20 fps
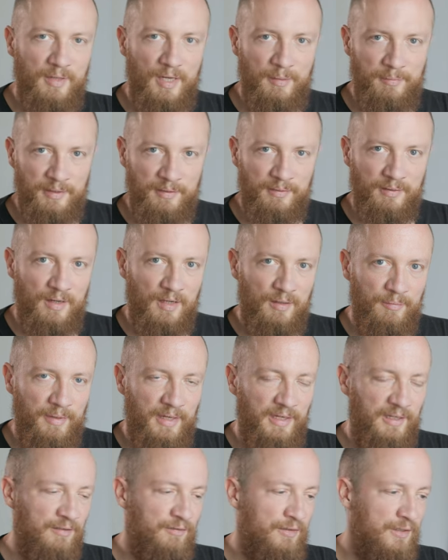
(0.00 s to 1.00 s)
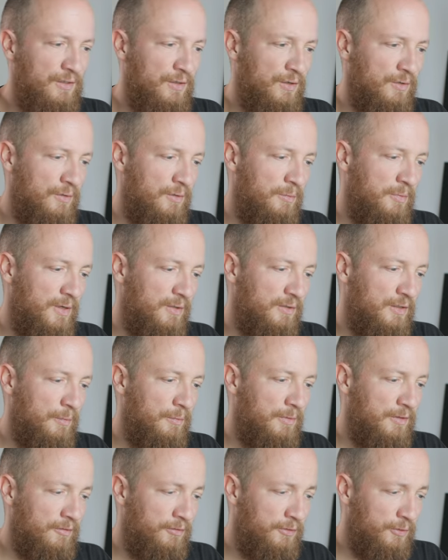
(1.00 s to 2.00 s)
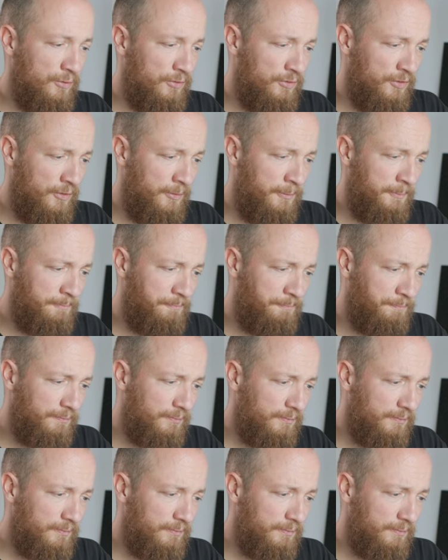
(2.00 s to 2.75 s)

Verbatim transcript: Maybe I'll make a video about them in the future.